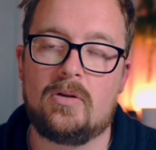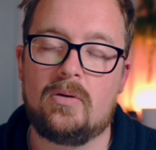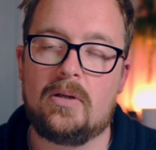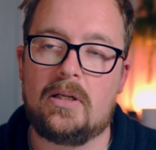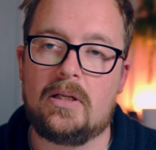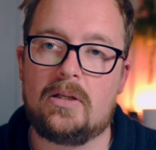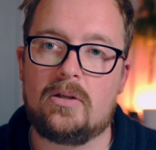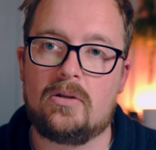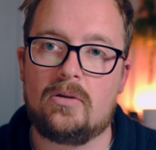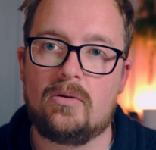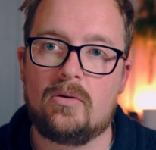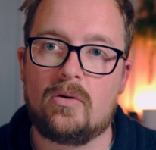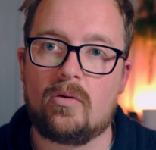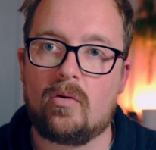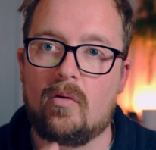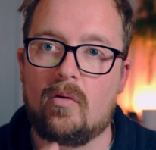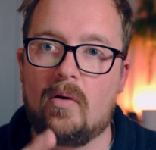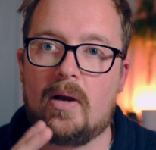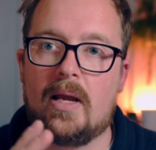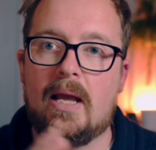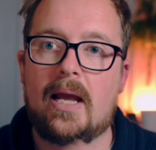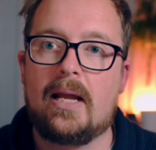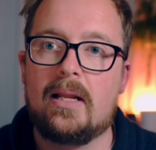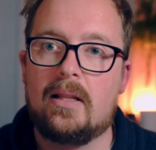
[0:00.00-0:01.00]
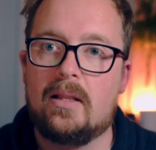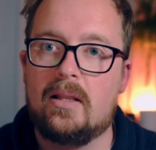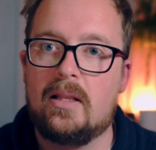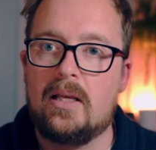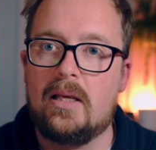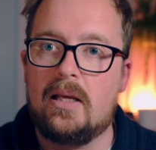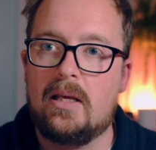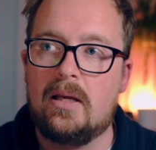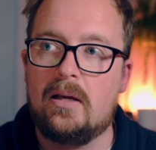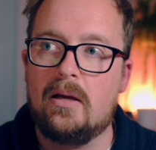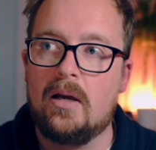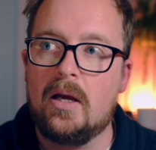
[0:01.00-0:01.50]
you need to create
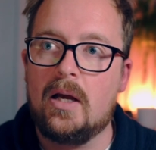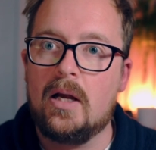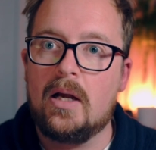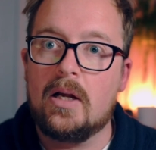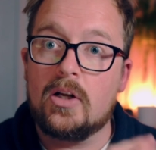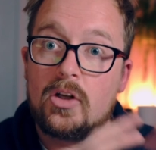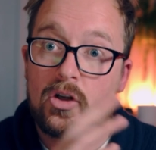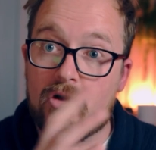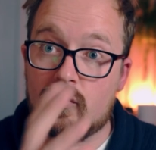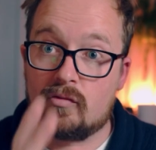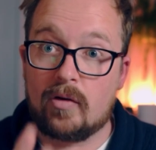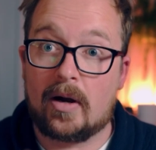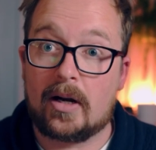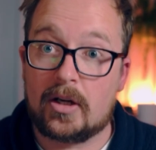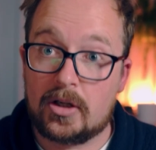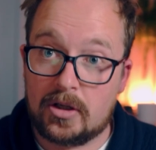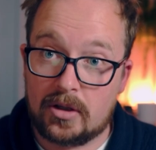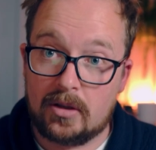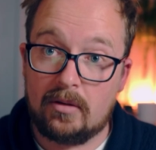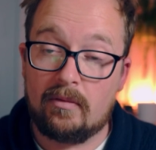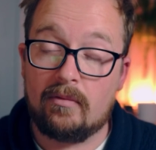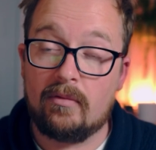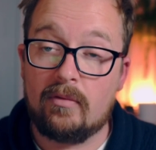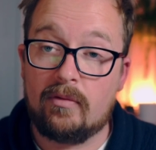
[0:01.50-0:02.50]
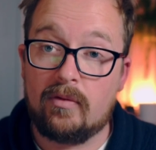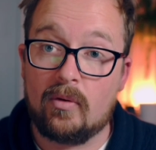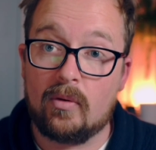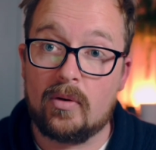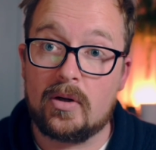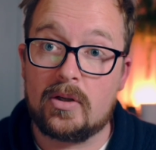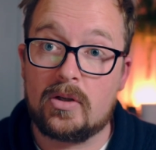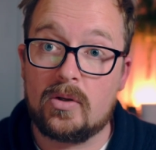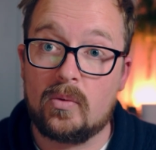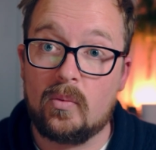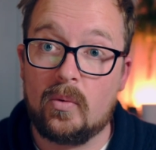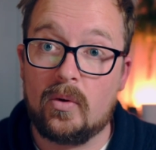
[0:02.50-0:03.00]
the structure for
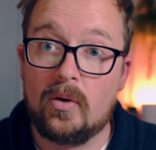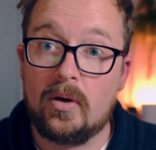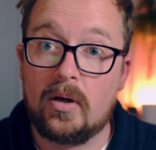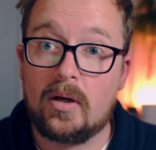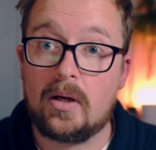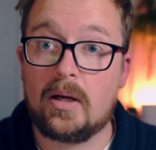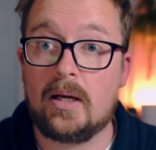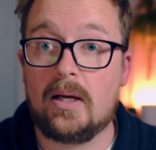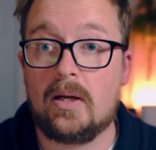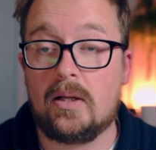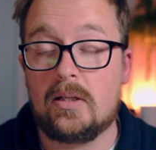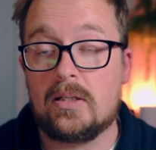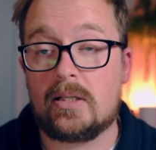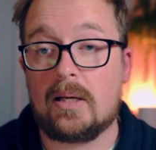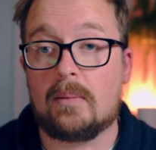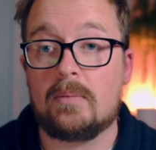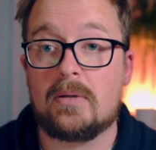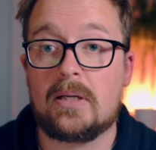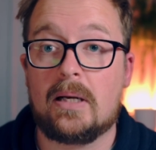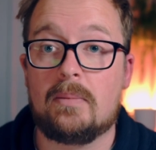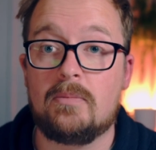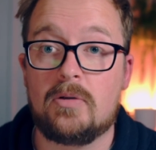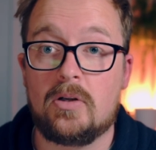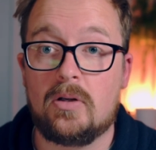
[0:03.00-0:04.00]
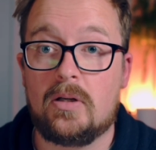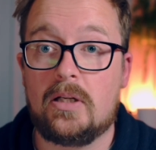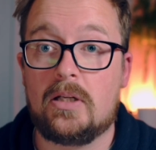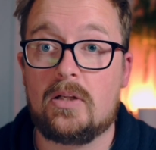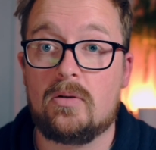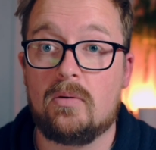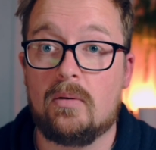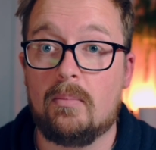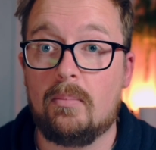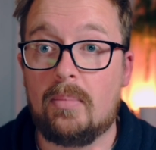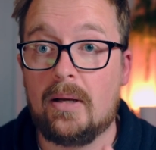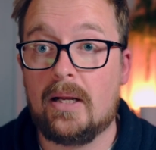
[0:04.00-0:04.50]
it to work, and sometimes you need
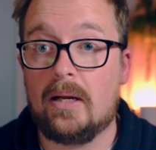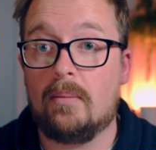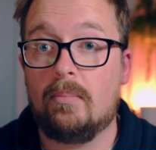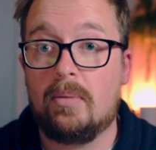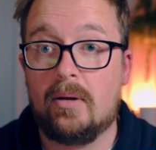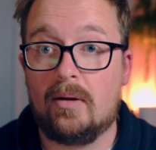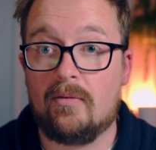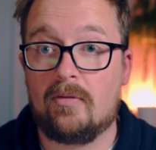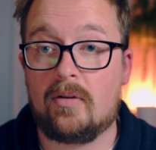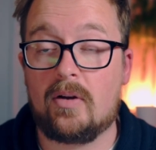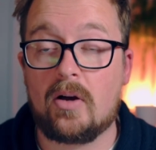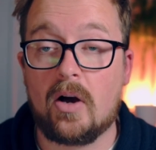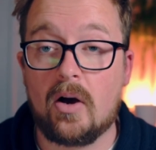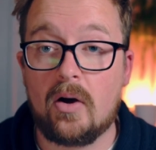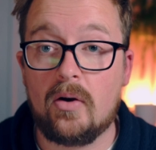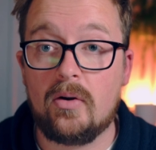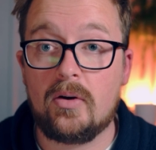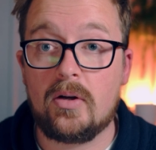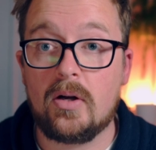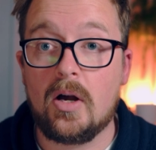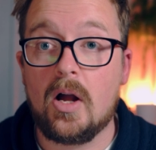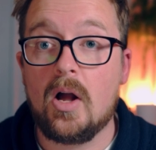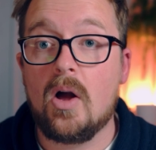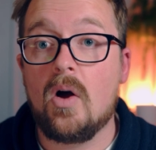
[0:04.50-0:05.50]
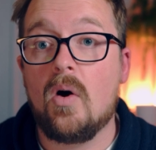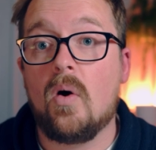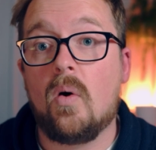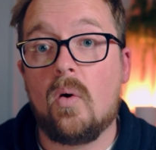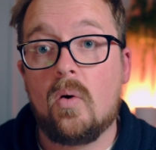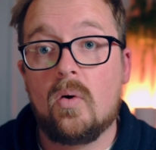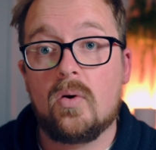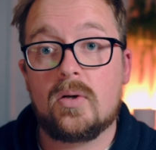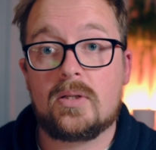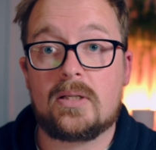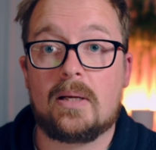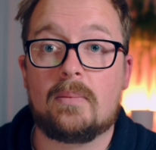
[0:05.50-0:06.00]
to embed a bit of code,
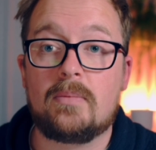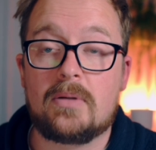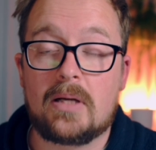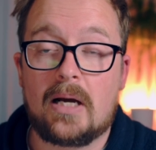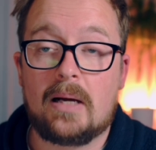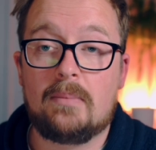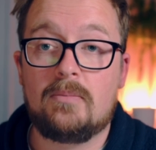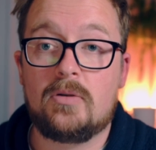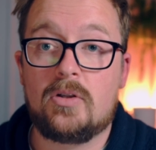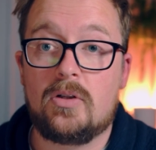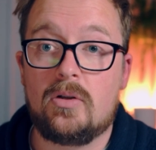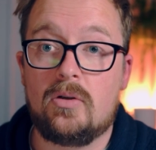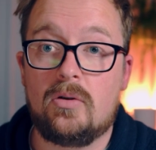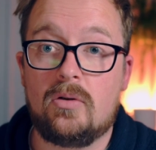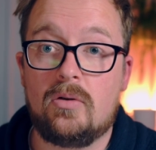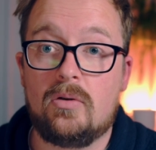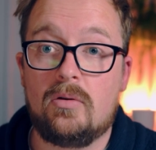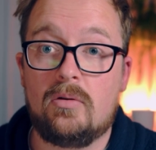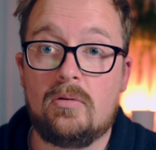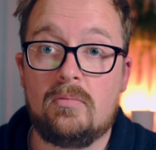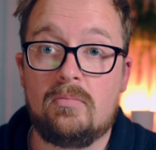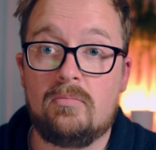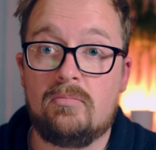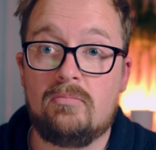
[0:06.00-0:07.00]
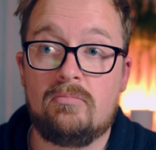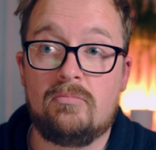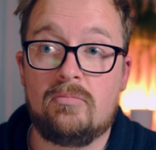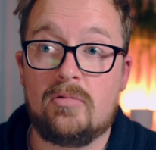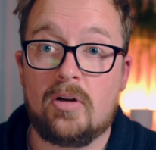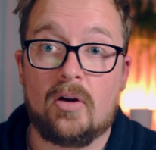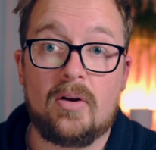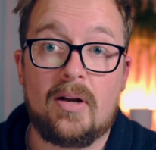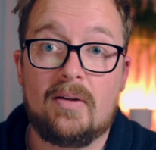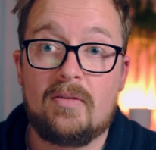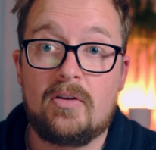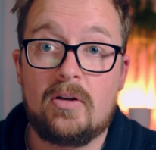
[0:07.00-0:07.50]
or sometimes you
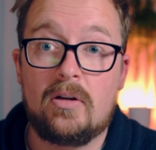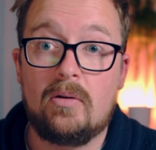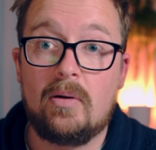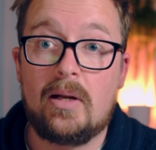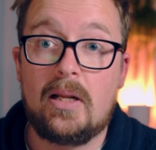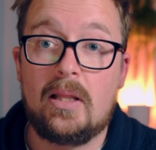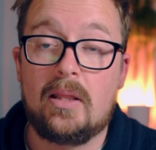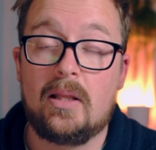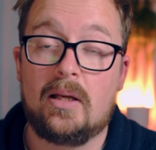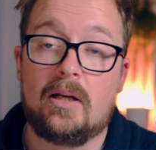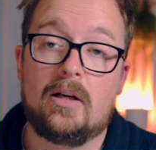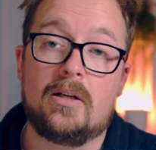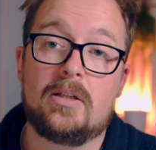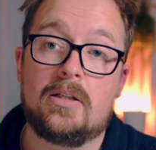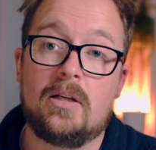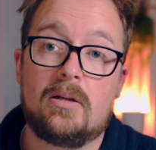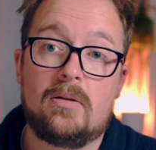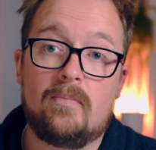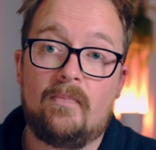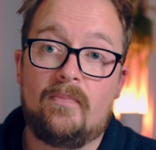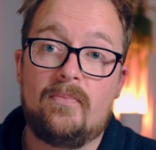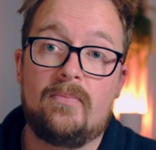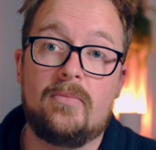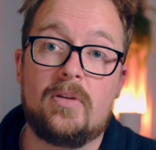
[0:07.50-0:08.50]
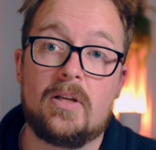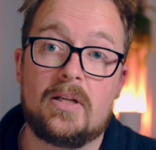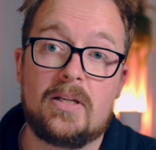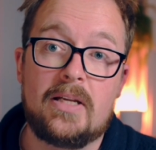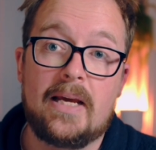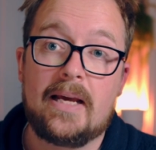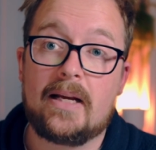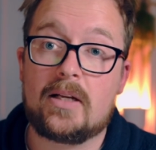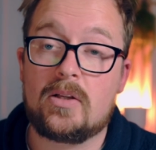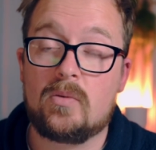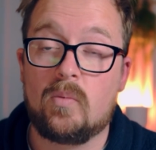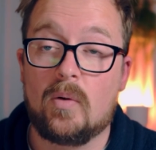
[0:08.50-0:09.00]
don't have to do anything because it
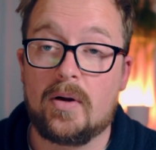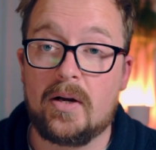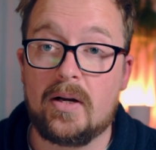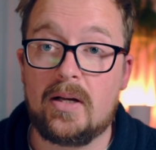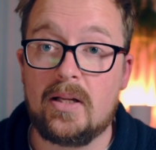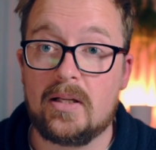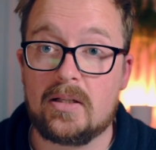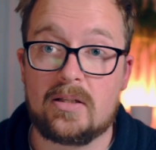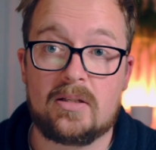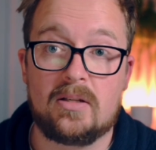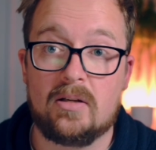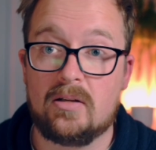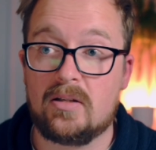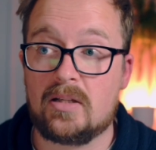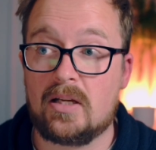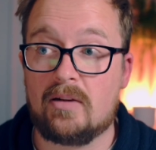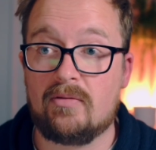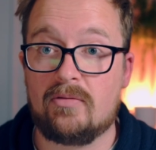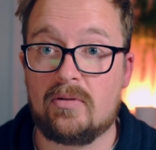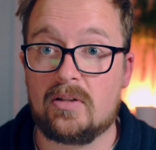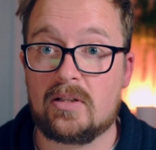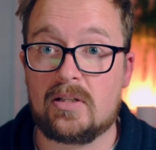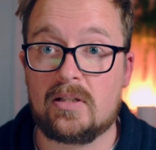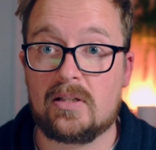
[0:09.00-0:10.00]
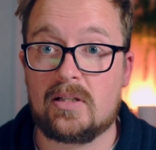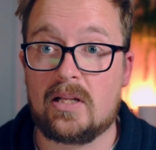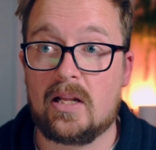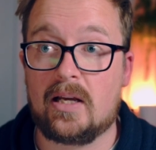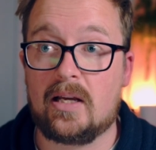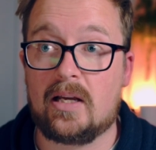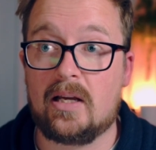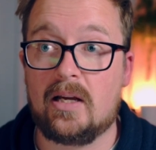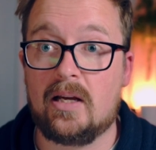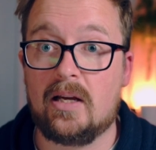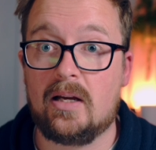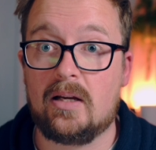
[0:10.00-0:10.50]
detects what it is. So say for instance,
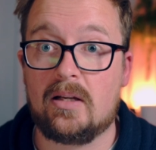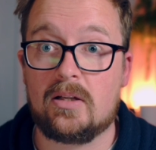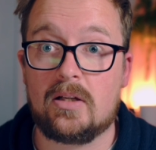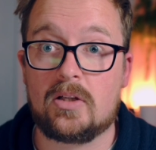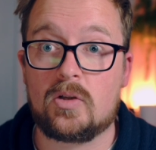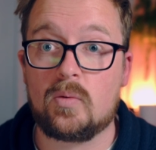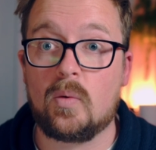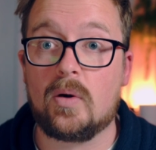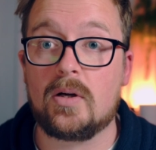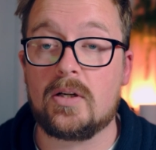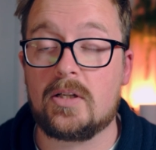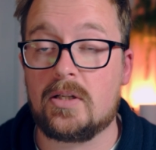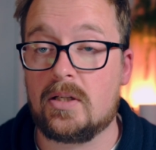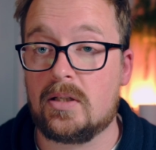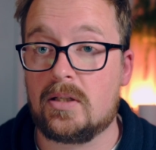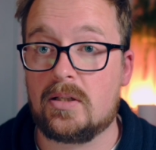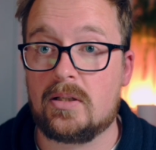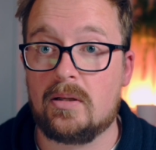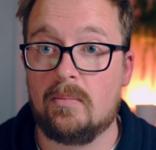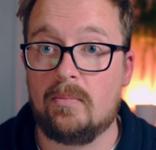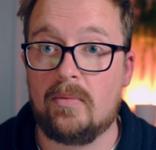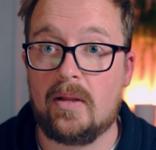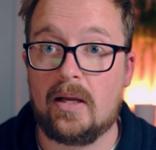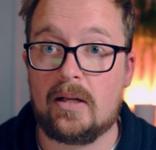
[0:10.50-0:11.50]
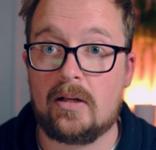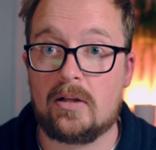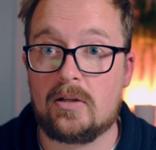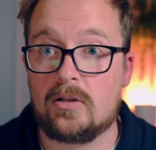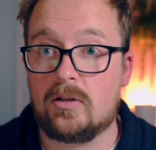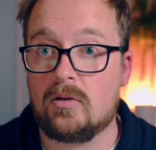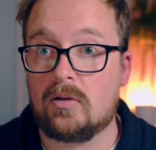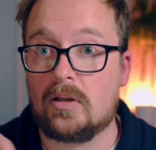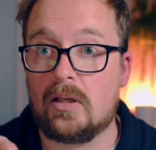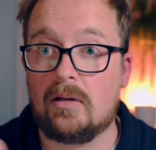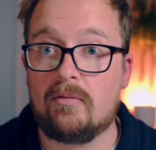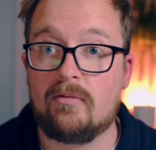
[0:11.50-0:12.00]
like a, a swatch system
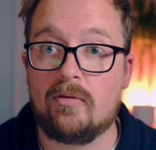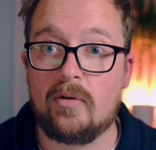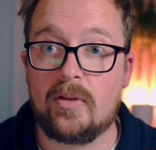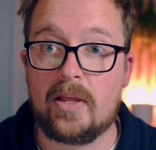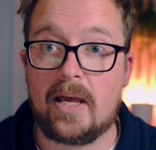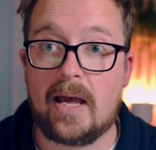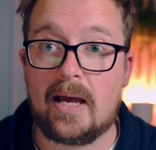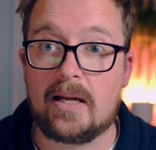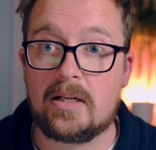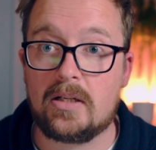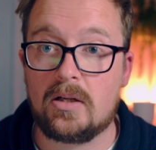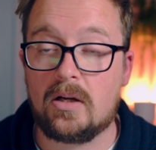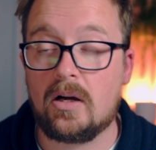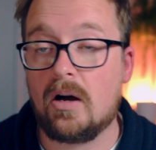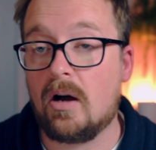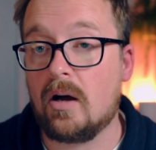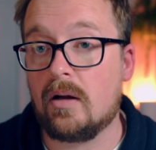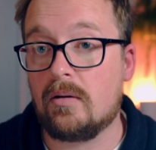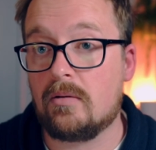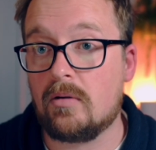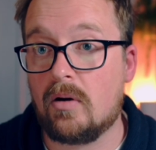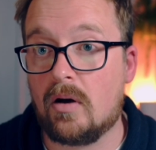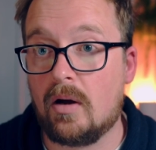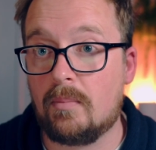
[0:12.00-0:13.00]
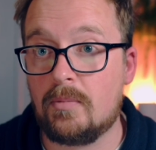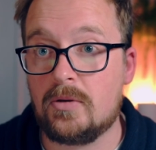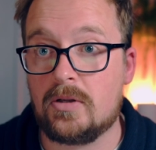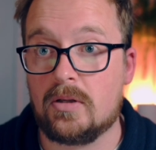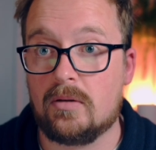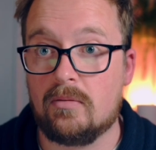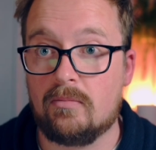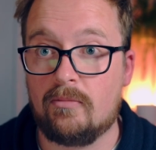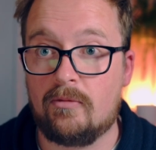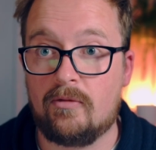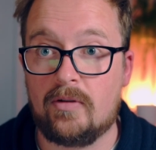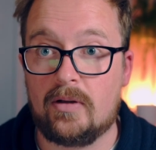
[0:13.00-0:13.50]
that's looking for the add to cart
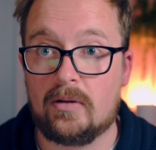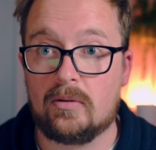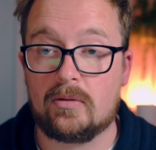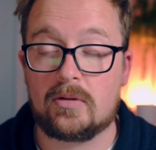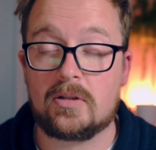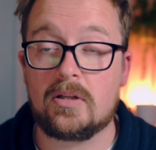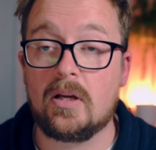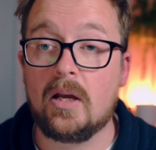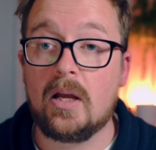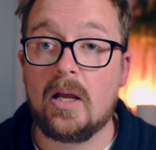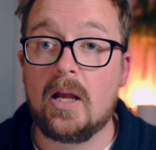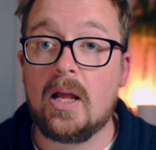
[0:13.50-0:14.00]
option fields,